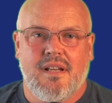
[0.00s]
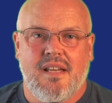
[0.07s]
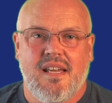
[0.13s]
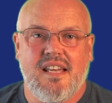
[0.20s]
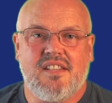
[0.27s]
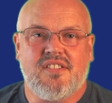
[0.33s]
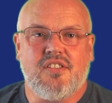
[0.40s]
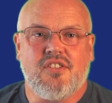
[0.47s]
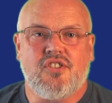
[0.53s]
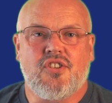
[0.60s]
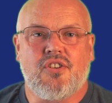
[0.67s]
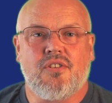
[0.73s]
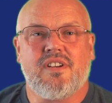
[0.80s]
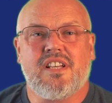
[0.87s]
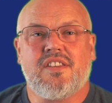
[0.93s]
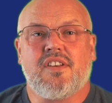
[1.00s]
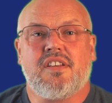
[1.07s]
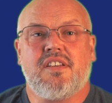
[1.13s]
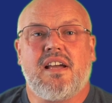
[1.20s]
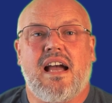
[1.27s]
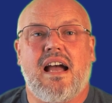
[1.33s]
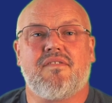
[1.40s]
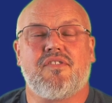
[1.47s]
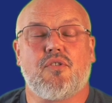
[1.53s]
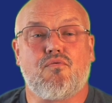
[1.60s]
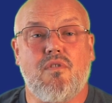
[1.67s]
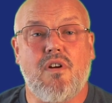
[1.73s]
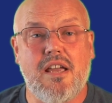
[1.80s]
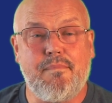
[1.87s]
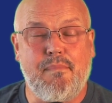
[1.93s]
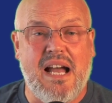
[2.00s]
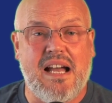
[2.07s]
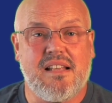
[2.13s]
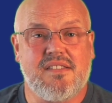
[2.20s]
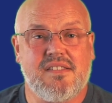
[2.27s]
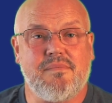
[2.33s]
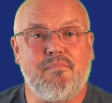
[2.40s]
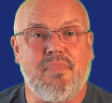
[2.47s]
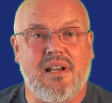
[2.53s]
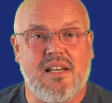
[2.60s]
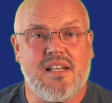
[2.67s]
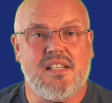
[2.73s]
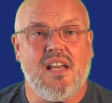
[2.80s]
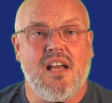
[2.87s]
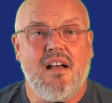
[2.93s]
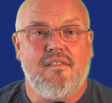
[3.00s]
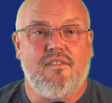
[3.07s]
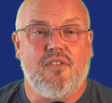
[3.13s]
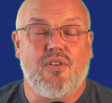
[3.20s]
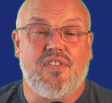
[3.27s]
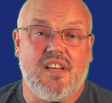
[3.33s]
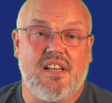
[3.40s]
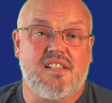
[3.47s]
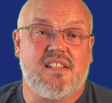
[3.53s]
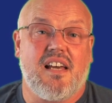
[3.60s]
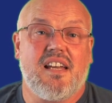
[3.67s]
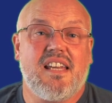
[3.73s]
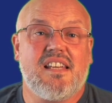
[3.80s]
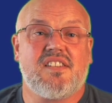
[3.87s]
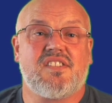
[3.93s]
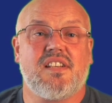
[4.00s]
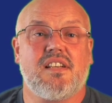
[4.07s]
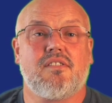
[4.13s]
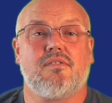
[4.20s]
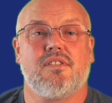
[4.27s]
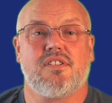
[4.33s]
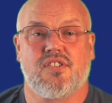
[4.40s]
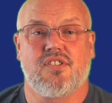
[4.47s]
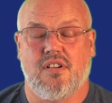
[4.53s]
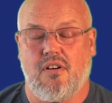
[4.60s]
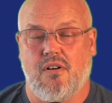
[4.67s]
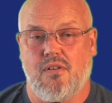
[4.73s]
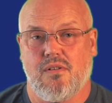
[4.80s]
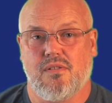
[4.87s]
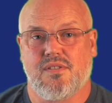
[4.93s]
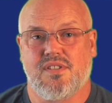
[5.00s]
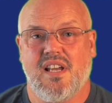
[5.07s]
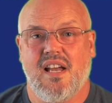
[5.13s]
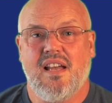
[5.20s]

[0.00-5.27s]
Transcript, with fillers: It's ensuring that you have the right patterns in place for things like asynchronous calls